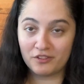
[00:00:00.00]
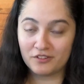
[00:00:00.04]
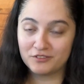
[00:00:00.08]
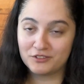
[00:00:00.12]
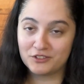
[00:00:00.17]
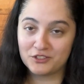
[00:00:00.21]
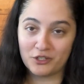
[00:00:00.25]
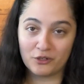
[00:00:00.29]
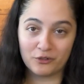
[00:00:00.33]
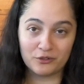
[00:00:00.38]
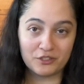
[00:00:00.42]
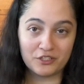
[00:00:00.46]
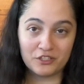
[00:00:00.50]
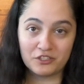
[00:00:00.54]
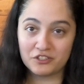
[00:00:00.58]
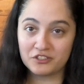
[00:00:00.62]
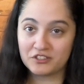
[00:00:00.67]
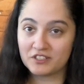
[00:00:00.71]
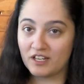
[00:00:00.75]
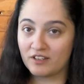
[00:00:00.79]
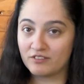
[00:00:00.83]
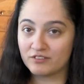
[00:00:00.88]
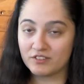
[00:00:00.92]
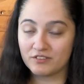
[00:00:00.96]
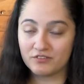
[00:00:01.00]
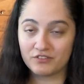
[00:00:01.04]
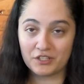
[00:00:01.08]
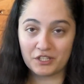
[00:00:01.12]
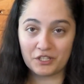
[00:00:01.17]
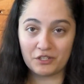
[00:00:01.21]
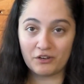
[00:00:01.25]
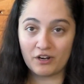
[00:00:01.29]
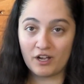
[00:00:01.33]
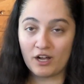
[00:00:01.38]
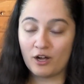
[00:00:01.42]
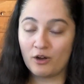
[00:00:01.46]
So you just have to
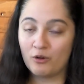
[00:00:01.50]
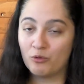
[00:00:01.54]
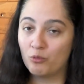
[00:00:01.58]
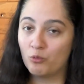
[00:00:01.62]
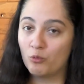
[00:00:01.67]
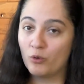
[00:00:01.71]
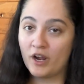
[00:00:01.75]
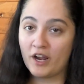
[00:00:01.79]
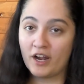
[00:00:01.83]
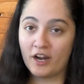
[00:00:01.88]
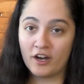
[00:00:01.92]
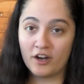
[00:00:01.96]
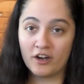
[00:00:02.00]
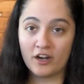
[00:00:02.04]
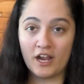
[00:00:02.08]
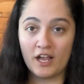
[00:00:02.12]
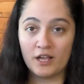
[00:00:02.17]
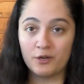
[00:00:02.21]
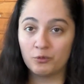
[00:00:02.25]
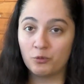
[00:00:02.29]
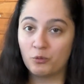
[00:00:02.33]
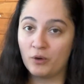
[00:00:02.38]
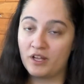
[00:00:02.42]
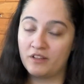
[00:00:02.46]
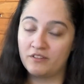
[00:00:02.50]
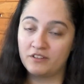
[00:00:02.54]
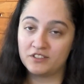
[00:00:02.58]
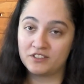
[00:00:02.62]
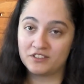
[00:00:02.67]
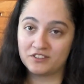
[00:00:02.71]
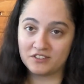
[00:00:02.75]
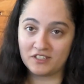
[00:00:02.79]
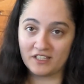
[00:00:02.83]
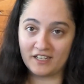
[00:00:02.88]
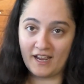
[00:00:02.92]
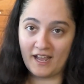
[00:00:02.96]
figure out where and when this
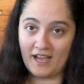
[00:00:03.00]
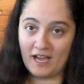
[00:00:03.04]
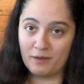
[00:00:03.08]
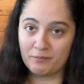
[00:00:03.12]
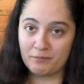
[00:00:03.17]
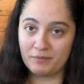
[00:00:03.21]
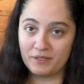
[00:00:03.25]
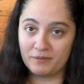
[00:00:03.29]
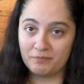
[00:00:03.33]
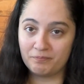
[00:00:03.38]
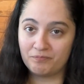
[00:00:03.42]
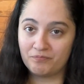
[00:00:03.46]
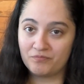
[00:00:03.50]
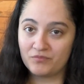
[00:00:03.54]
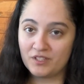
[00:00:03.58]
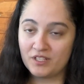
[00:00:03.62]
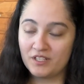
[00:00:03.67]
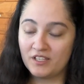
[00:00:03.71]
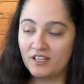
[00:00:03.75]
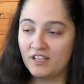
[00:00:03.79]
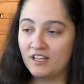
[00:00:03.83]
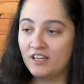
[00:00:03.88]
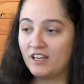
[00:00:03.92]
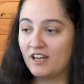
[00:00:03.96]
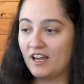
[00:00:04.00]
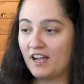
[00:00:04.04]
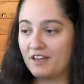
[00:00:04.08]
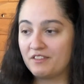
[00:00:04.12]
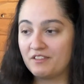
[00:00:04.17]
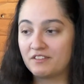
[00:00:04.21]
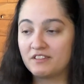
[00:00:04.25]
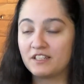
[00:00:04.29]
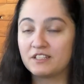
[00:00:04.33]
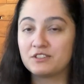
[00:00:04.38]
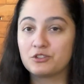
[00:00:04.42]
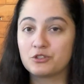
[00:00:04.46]
is going to happen. I
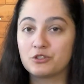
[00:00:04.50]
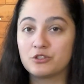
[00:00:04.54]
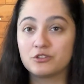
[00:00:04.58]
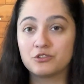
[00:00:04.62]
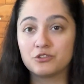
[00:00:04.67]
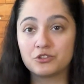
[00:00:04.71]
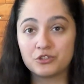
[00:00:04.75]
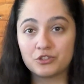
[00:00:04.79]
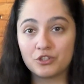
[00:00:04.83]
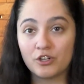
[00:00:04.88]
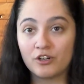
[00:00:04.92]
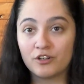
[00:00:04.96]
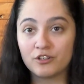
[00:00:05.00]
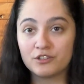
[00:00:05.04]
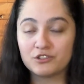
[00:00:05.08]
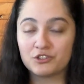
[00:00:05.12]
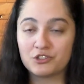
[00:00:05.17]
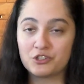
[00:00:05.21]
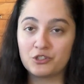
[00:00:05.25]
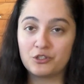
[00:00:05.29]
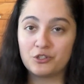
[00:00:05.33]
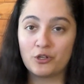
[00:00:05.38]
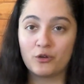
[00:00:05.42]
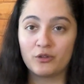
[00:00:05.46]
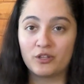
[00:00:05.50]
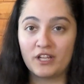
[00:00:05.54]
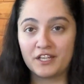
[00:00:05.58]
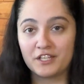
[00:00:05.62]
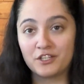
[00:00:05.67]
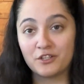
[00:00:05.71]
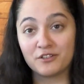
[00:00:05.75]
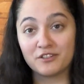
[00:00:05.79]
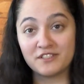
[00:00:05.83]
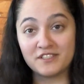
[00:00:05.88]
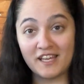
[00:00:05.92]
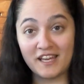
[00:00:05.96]
think that's a good start, so you know
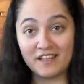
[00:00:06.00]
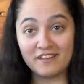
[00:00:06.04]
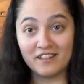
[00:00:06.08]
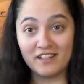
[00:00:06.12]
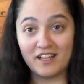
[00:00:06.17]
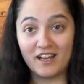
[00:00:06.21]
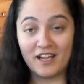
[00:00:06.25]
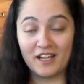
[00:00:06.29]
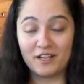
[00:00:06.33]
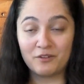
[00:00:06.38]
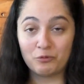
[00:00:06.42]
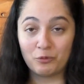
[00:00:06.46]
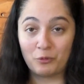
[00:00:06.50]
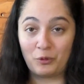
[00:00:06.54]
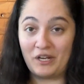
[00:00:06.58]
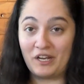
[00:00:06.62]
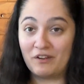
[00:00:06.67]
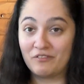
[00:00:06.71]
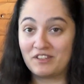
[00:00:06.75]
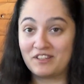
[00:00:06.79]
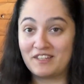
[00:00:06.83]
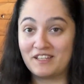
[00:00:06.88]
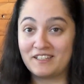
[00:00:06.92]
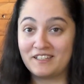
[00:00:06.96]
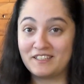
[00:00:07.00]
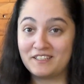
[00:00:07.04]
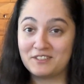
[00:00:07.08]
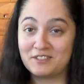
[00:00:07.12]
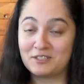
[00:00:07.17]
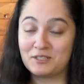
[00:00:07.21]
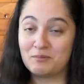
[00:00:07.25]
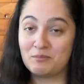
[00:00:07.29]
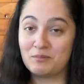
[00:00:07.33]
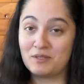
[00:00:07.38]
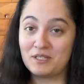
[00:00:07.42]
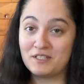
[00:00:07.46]
like your deadline, when everything needs
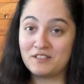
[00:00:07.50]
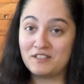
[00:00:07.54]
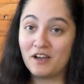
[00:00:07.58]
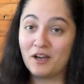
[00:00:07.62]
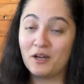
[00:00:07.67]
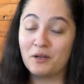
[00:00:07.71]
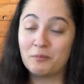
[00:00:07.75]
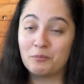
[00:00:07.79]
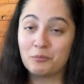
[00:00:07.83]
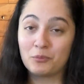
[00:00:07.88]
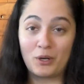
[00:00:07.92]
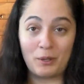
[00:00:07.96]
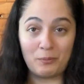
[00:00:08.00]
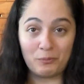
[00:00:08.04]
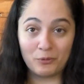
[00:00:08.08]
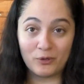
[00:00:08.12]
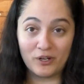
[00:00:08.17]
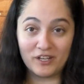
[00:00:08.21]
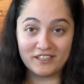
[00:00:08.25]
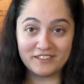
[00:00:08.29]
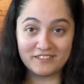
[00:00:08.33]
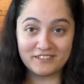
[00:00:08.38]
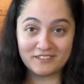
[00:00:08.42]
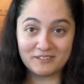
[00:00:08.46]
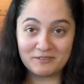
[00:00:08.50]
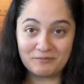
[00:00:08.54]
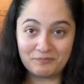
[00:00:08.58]
to be done prep-wise.